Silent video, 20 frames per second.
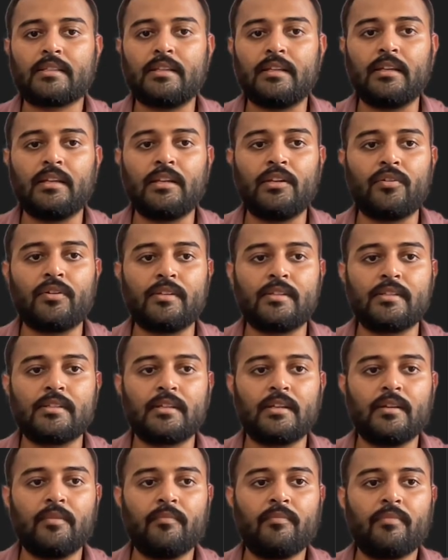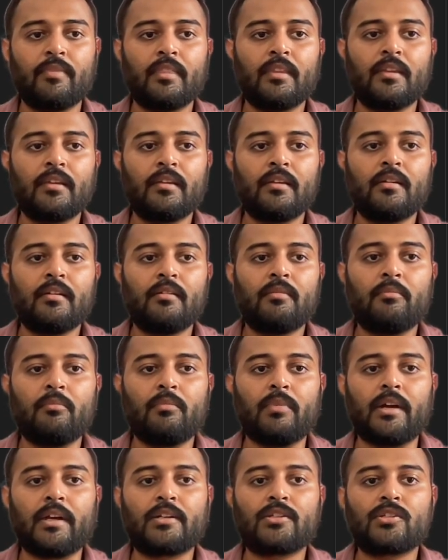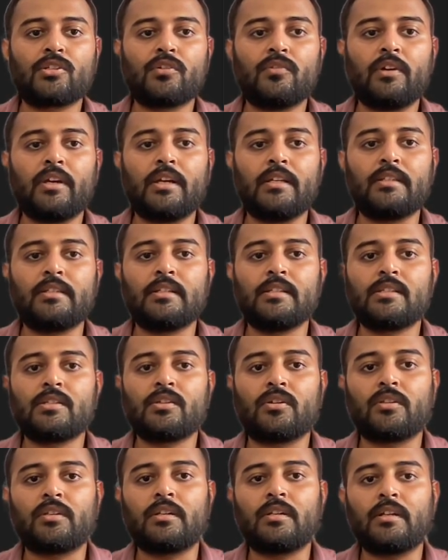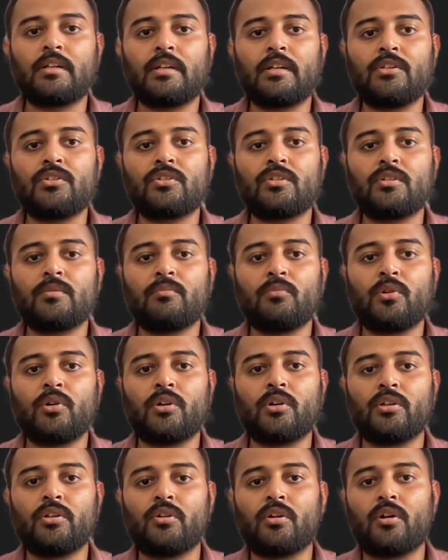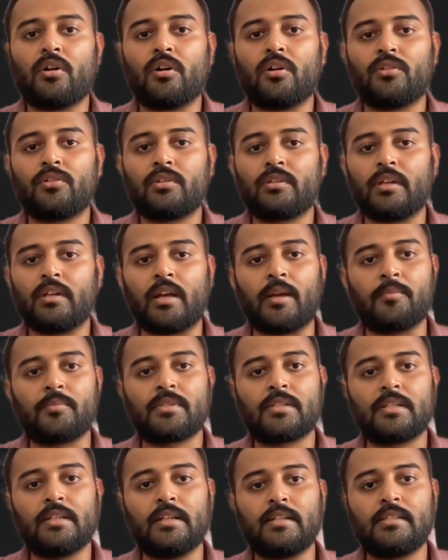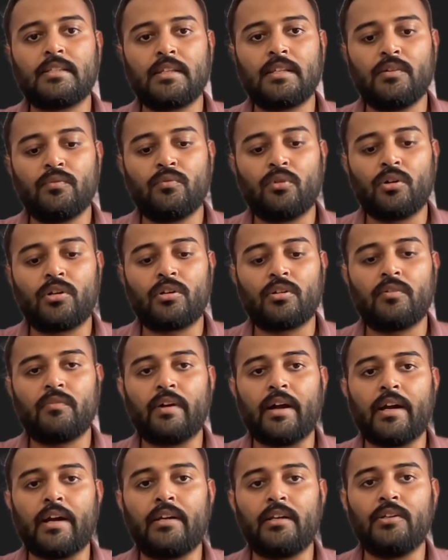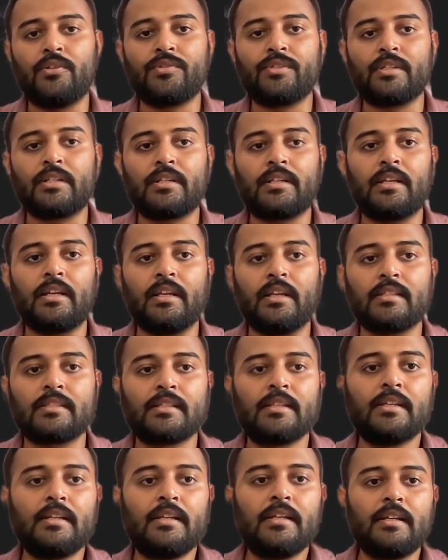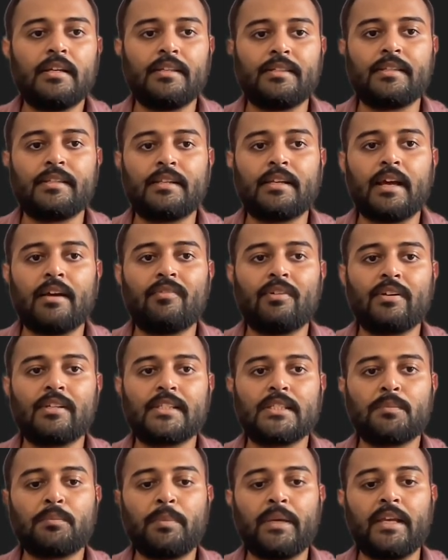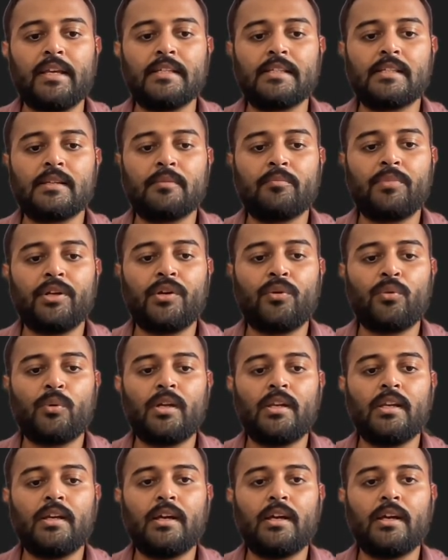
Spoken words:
Here you can see Microsoft Agents Authentication Model Auth types. Let's see what all values it takes. Is it having space in between?